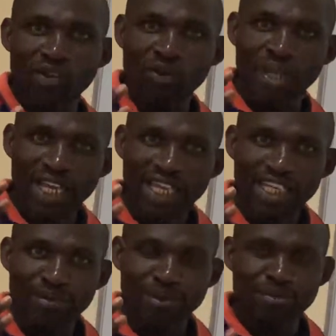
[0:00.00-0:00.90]
When I
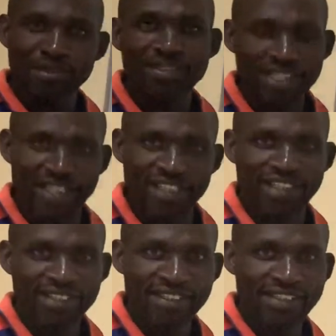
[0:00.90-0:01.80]
hear people
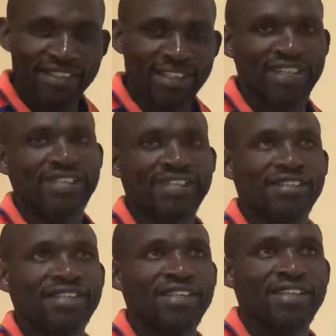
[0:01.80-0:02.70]
saying that
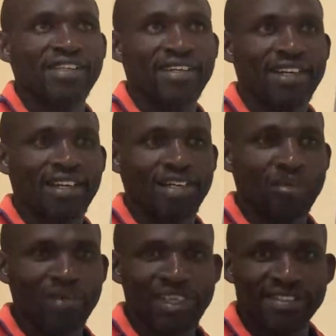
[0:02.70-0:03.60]

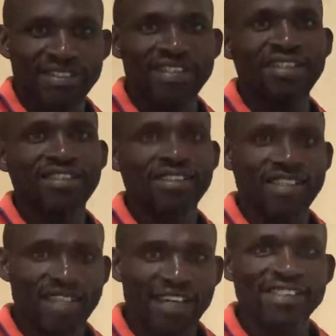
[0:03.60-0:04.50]
we are seeing the
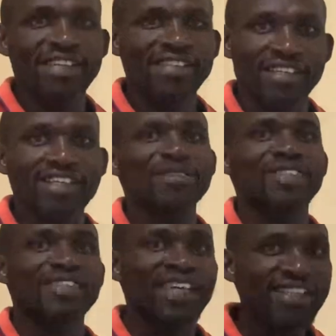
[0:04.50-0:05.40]
light at the end of the
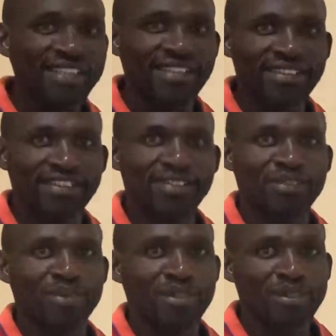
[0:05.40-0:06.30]
tunnel
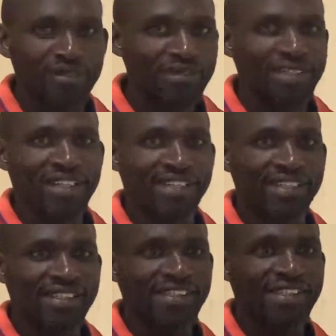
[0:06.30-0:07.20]
with
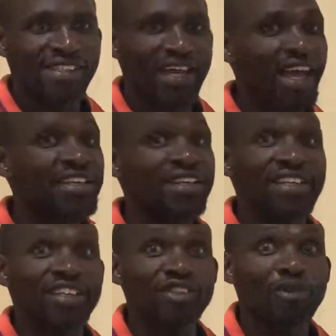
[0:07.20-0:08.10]
COVID-19, I really
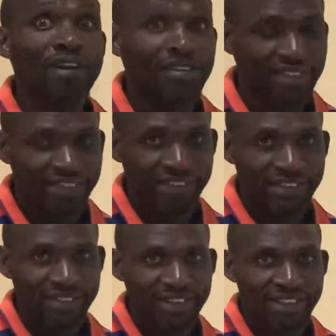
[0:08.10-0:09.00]
get worried.
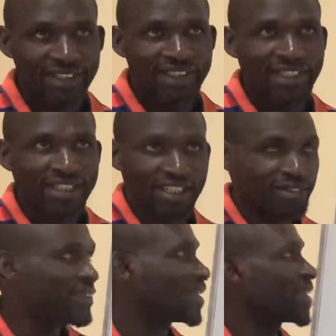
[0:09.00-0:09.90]
In
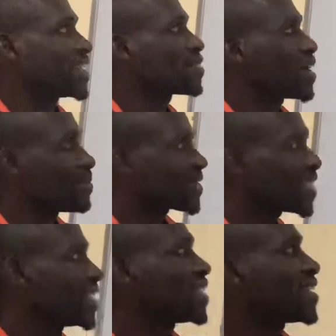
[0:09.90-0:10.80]
fact, that's why I'm
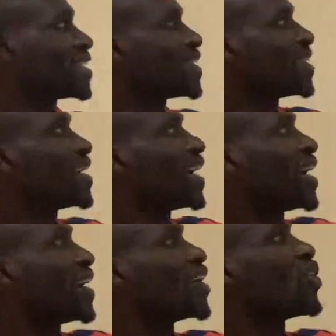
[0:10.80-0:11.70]
saying
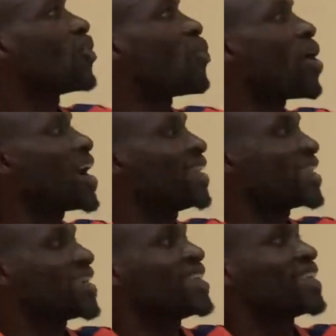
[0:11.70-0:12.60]
why
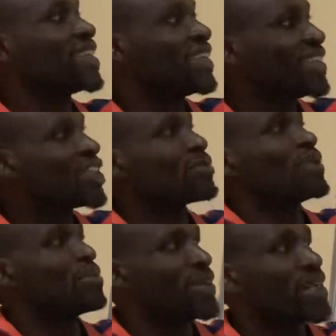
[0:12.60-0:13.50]
Kenya need to
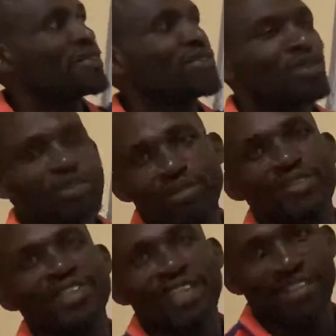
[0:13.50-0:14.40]
prepare for
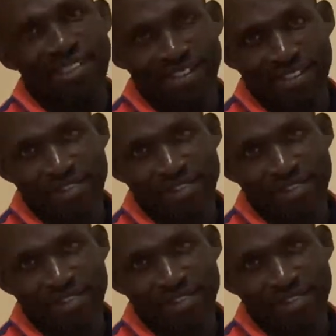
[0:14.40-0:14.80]
COVID-19.